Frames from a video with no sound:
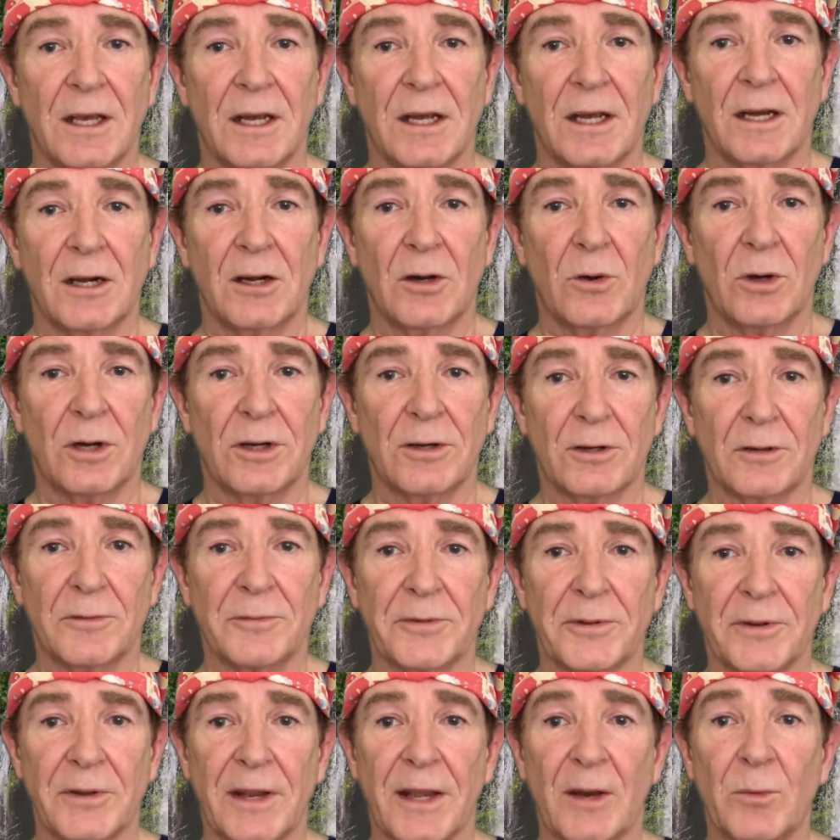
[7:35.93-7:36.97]
and quite
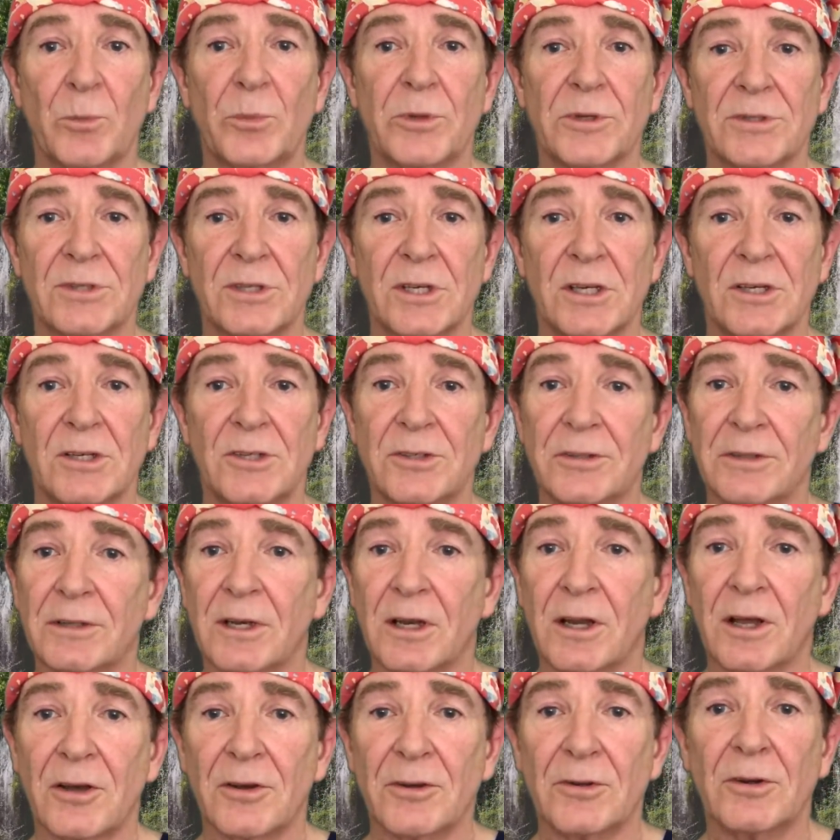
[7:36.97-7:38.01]
often that procedure
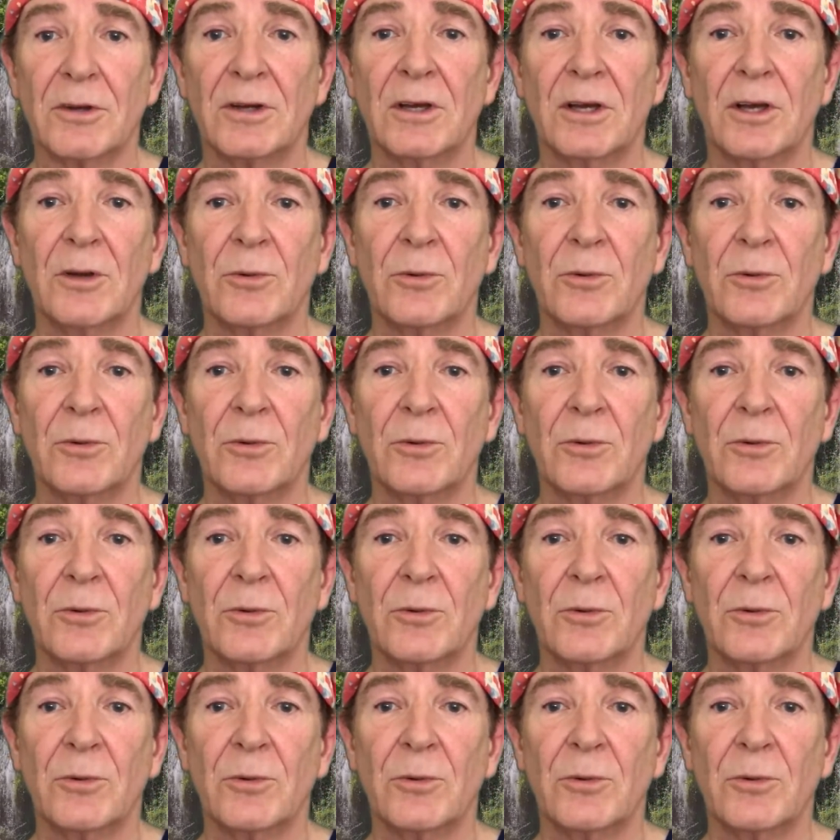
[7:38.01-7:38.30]
alone